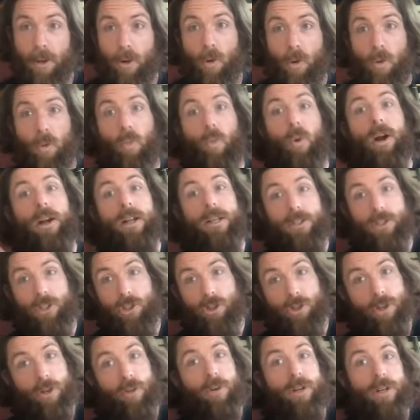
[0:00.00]
what is
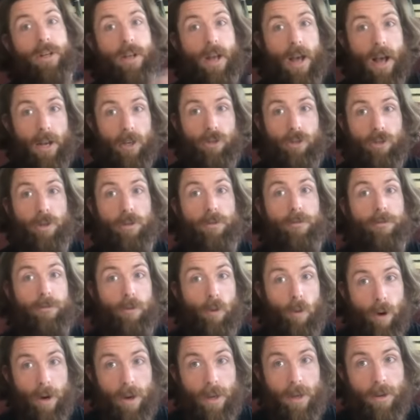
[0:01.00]
true and not true
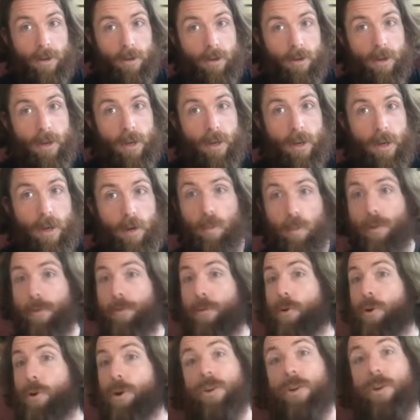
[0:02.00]
for you
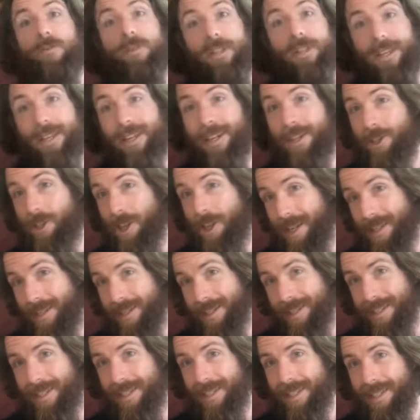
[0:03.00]
before you even get a chance
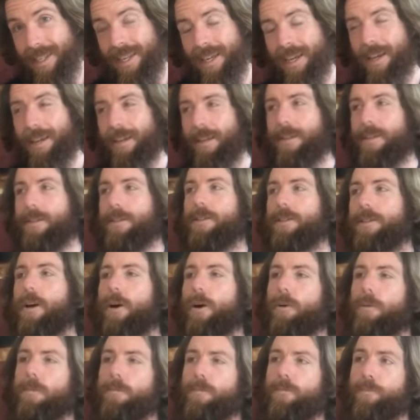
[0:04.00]
to see it.
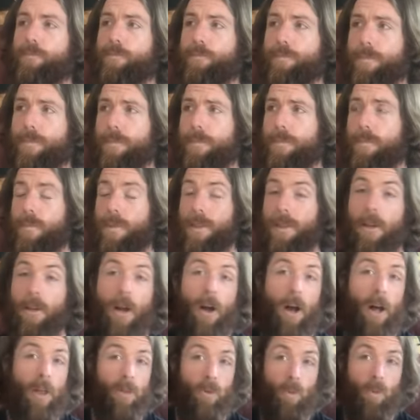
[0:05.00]
So
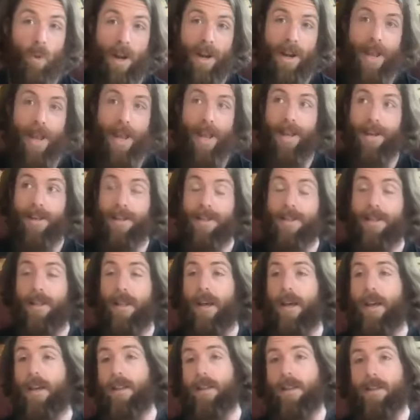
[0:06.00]
on the one hand, it's
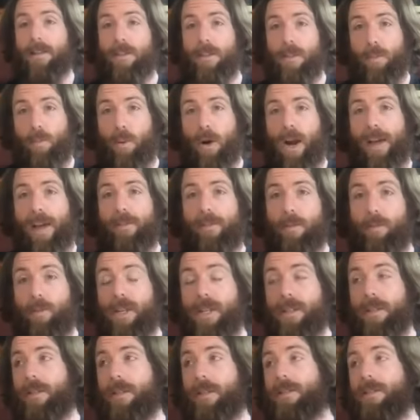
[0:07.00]
like, this is a private
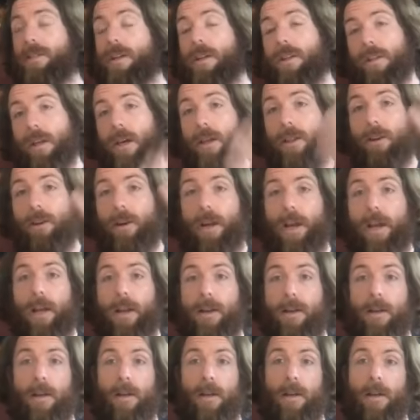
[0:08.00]
business. On the other hand,
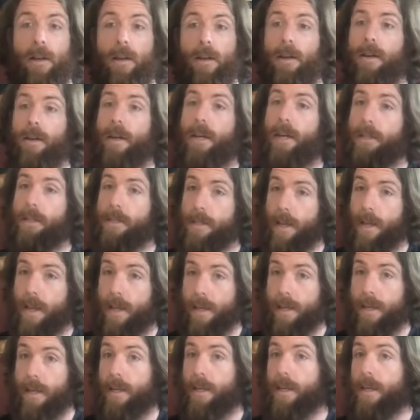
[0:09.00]
it's
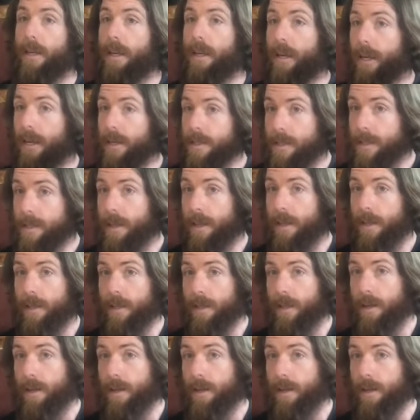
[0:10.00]
like, is it